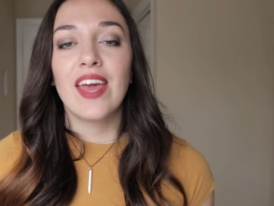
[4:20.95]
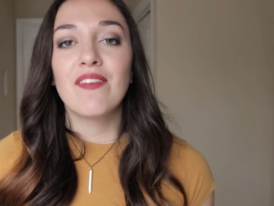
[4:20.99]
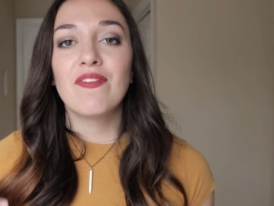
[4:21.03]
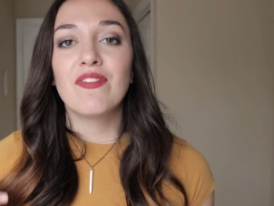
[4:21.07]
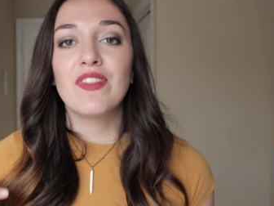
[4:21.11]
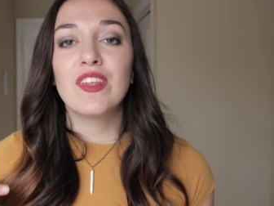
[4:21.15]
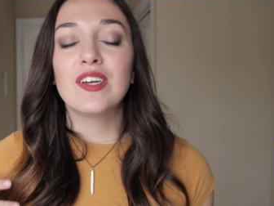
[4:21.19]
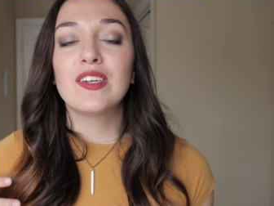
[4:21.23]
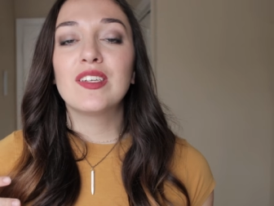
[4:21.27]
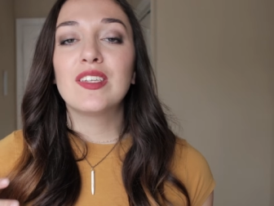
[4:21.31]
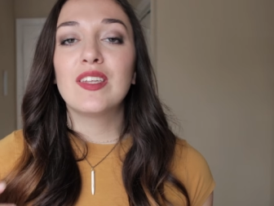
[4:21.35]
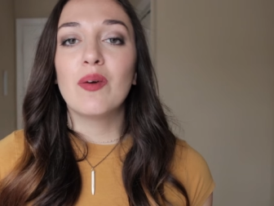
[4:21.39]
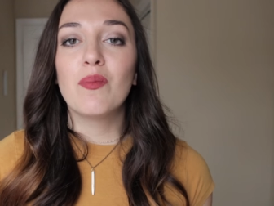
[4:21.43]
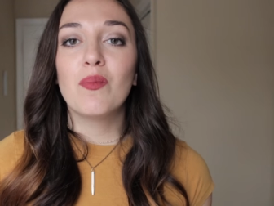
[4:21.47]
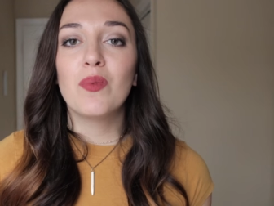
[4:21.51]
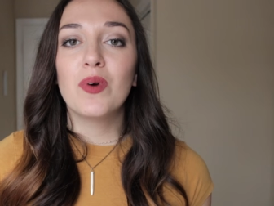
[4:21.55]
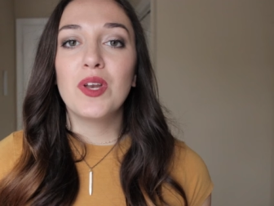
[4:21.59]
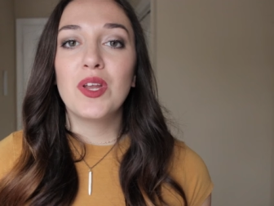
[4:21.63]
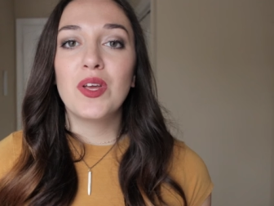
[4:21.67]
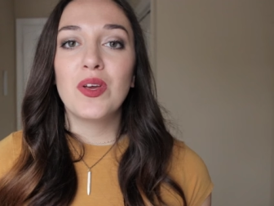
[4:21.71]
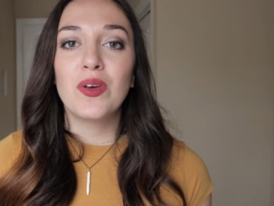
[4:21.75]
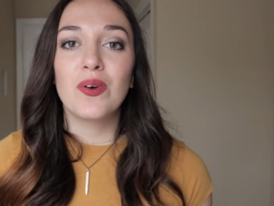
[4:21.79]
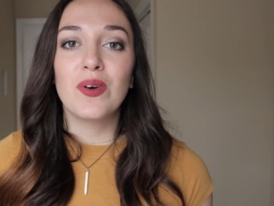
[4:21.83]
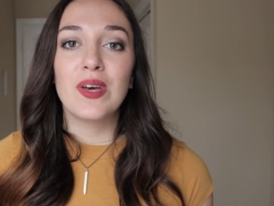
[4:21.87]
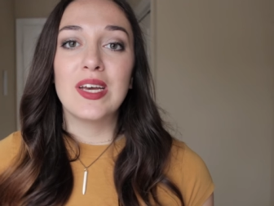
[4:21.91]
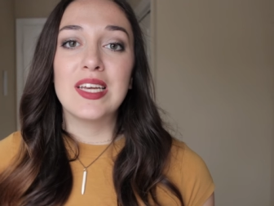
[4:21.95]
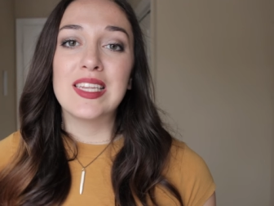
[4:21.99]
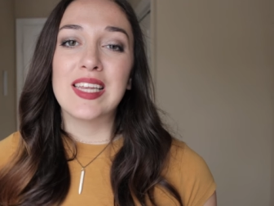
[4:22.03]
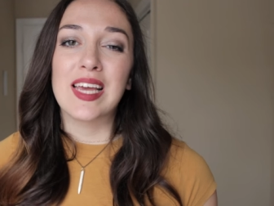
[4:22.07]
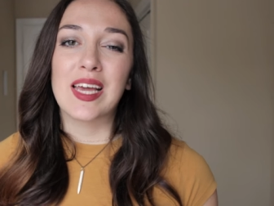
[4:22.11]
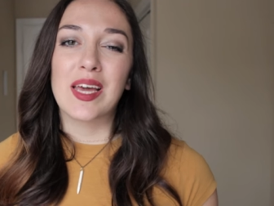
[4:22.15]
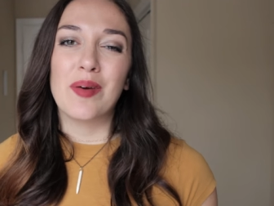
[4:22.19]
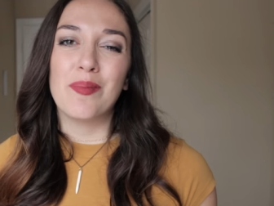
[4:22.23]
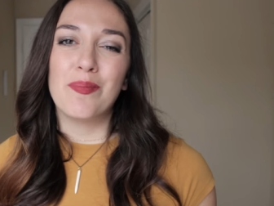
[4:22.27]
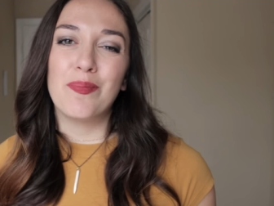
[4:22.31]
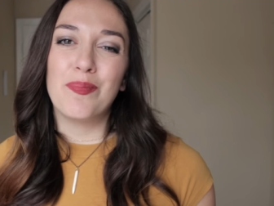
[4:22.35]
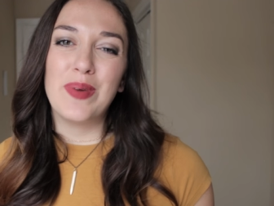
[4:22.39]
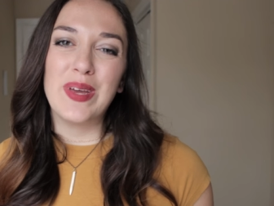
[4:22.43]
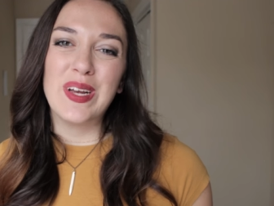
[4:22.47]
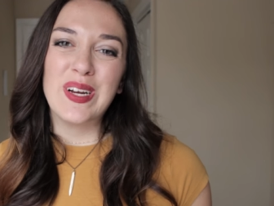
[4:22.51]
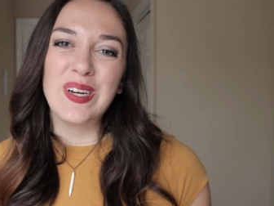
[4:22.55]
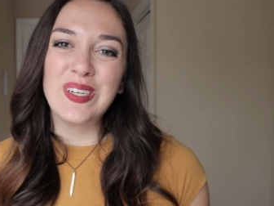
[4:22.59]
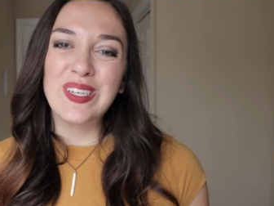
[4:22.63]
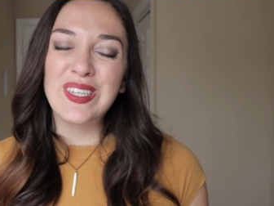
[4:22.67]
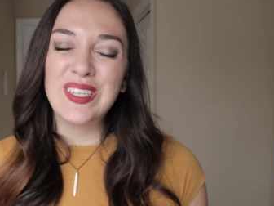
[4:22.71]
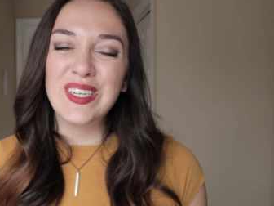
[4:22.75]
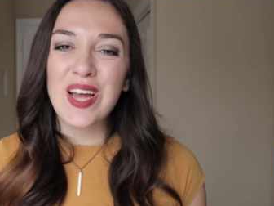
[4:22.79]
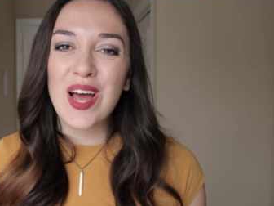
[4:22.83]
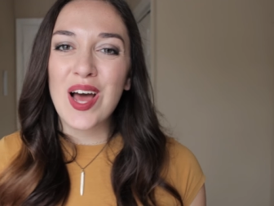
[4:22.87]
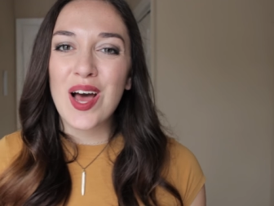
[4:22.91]
If there's someone who is like a
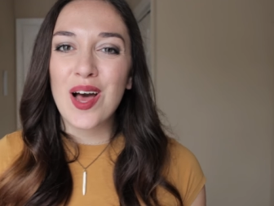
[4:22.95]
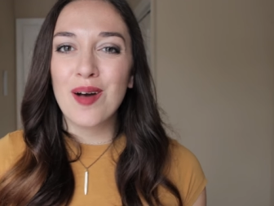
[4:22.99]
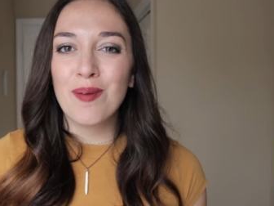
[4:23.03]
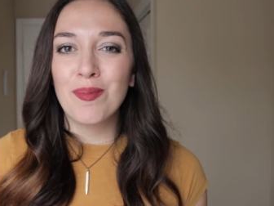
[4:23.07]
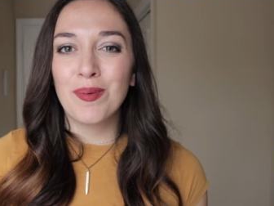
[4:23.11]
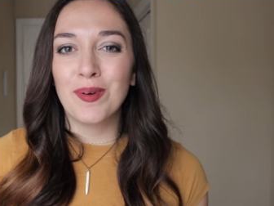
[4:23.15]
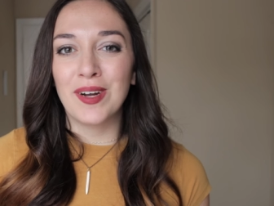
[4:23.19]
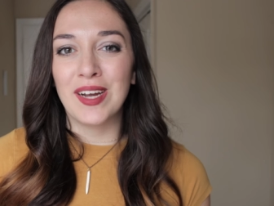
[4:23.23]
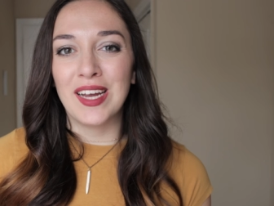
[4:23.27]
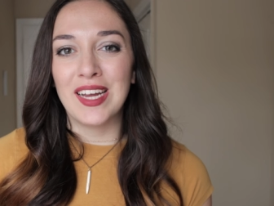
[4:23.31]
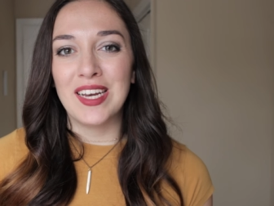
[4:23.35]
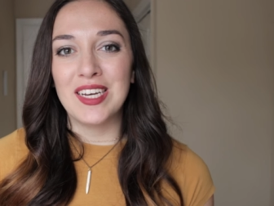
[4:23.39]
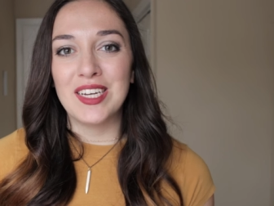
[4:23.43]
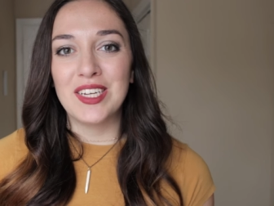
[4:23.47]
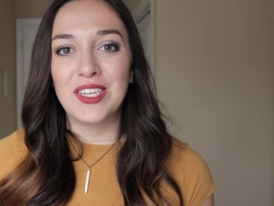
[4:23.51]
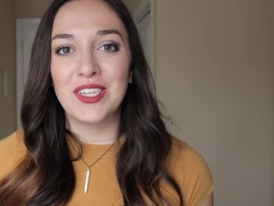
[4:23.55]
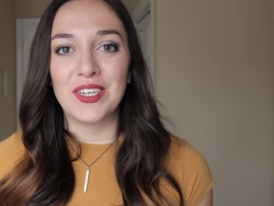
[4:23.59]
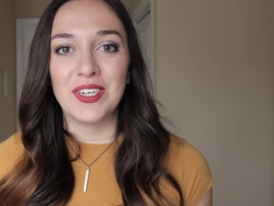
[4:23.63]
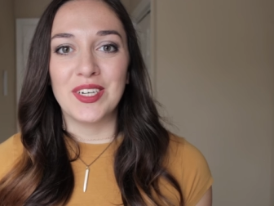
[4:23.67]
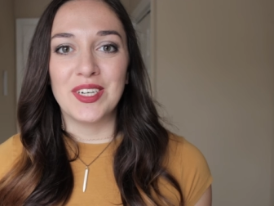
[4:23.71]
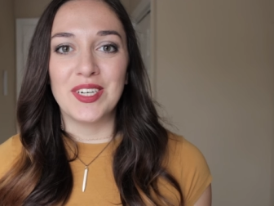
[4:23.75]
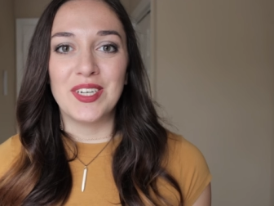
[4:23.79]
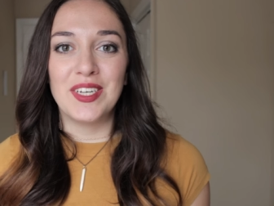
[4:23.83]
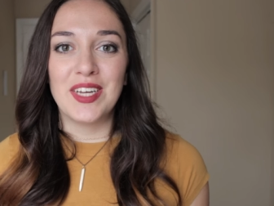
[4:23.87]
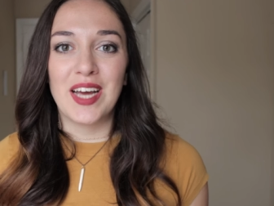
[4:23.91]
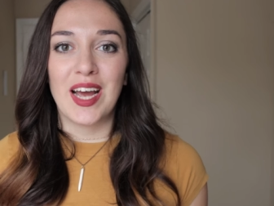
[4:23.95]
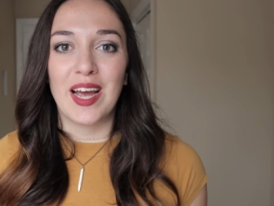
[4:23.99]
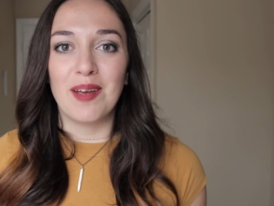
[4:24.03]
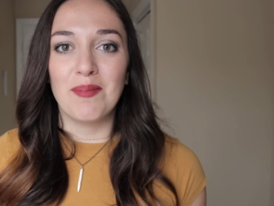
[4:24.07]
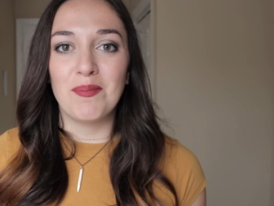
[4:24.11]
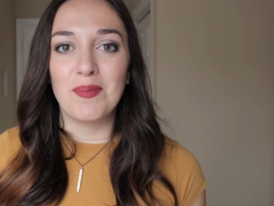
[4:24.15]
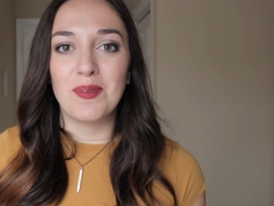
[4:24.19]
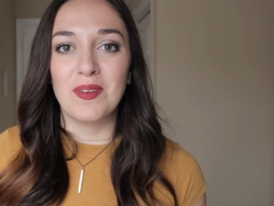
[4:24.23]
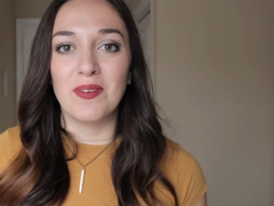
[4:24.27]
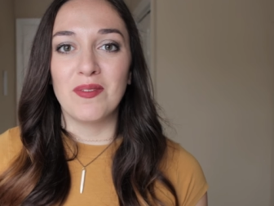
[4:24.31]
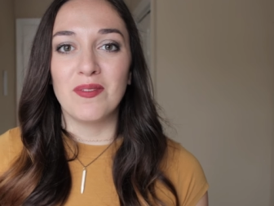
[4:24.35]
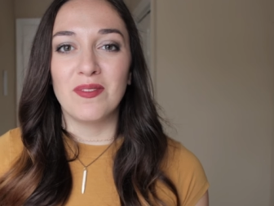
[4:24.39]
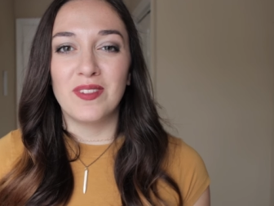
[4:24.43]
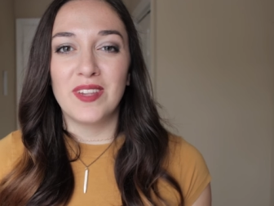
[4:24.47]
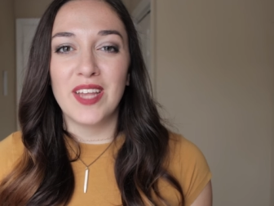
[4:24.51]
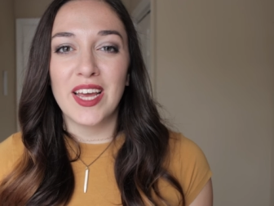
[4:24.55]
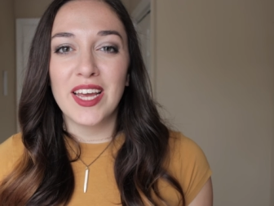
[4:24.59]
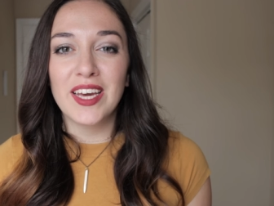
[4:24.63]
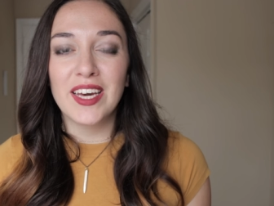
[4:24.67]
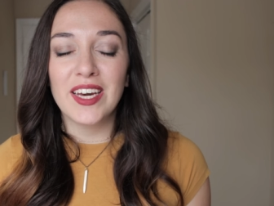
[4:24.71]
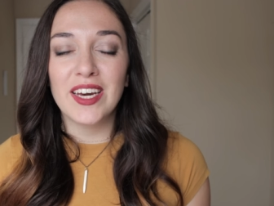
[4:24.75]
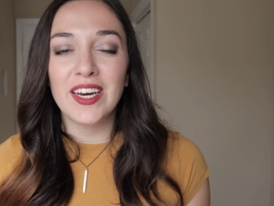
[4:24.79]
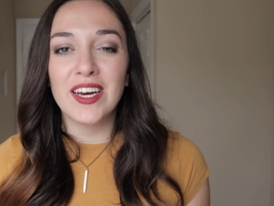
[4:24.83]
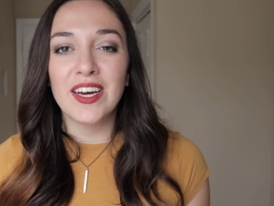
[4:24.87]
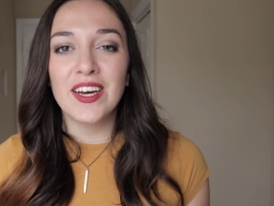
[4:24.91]
beer snob or into certain types of
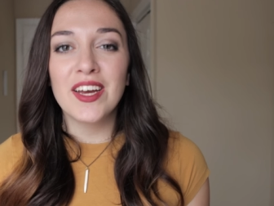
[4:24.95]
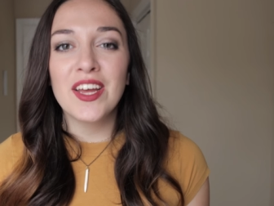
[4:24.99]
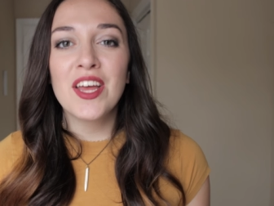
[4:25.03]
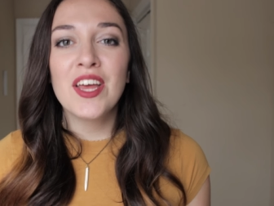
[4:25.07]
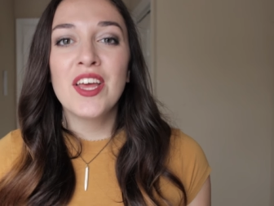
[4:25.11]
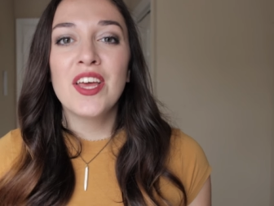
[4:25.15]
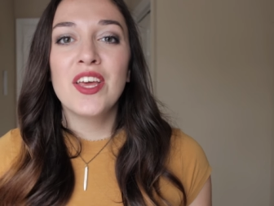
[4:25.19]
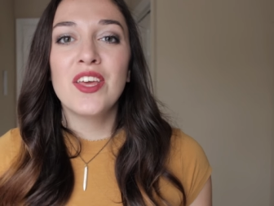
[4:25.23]
liquor,